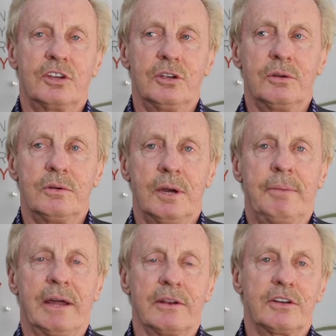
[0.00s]
to you
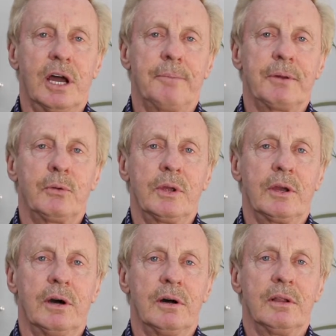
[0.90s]
about a topic we
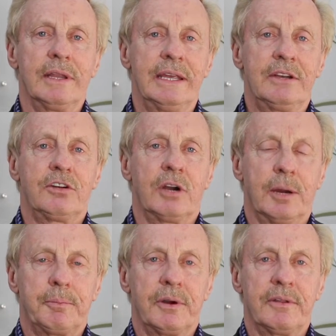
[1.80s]
call
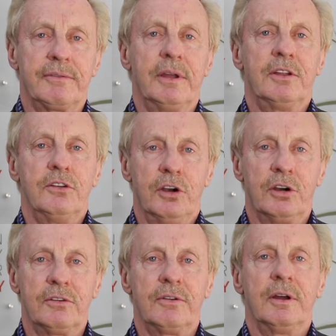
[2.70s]
intraoperative
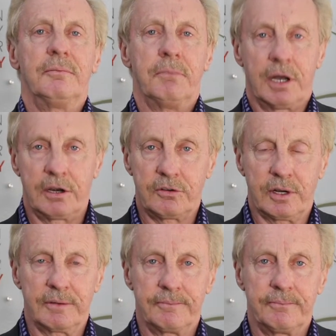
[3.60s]
nerve
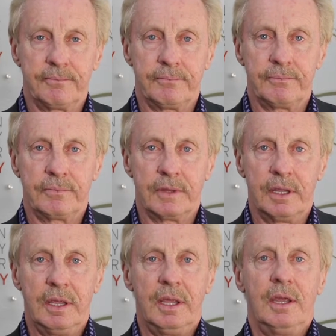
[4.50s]
monitoring.
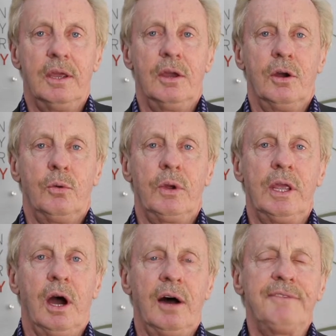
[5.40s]

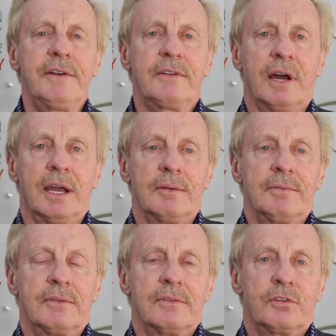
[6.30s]
We
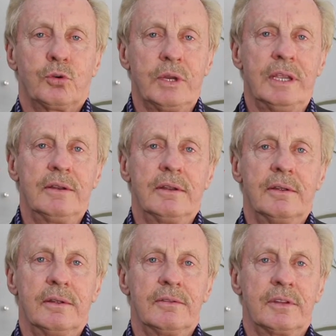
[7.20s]
oftentimes treat
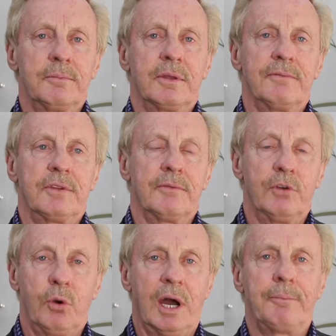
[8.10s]
symptoms of
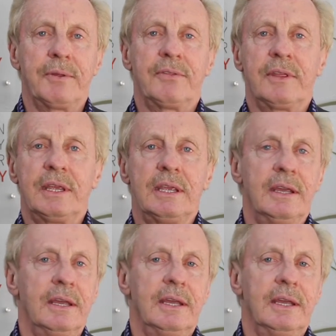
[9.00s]
neuropathy,